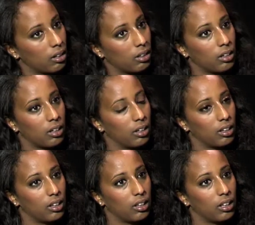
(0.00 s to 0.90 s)
in
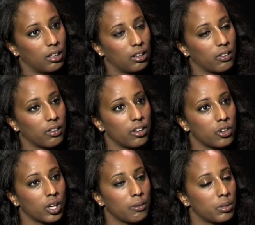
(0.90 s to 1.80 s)
another
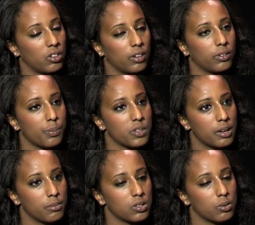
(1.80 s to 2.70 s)
country can be tough
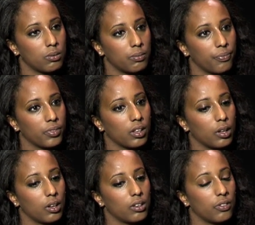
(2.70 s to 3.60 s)
sometimes. So
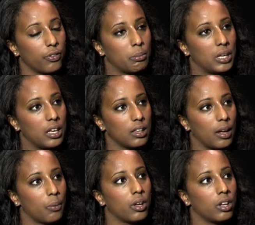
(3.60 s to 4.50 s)
for me,
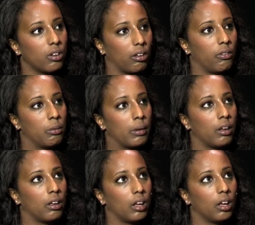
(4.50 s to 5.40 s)
I wanted
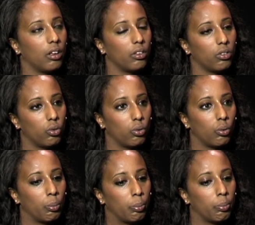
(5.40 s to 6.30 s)
everybody
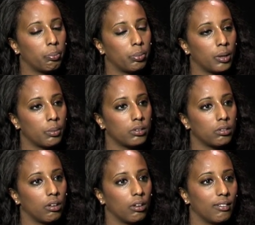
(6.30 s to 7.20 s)
to be able
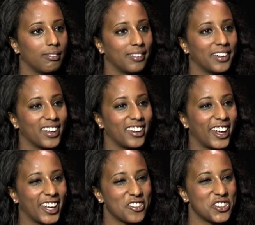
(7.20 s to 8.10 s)
to get
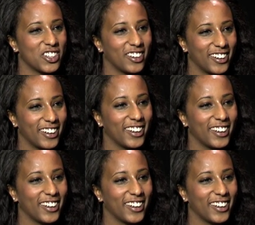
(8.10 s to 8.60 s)
that gift still.